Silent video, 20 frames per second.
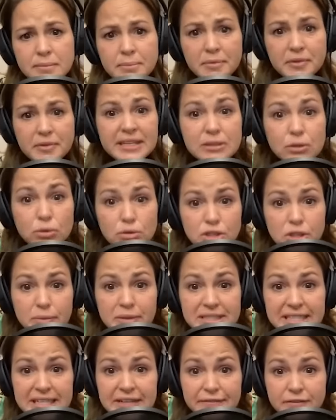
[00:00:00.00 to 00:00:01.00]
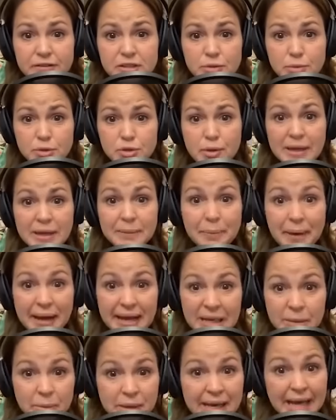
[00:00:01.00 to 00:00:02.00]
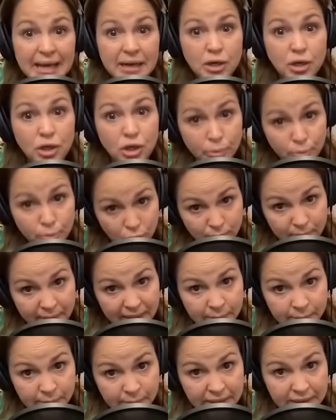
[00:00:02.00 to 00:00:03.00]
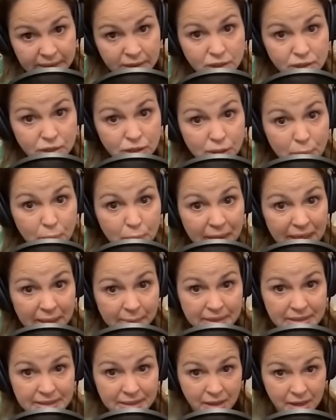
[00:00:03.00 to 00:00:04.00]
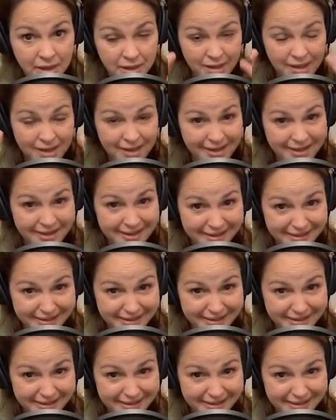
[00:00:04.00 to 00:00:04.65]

Like people There's would also hand me. a difference between baby and newborn baby because newborn oh, babies are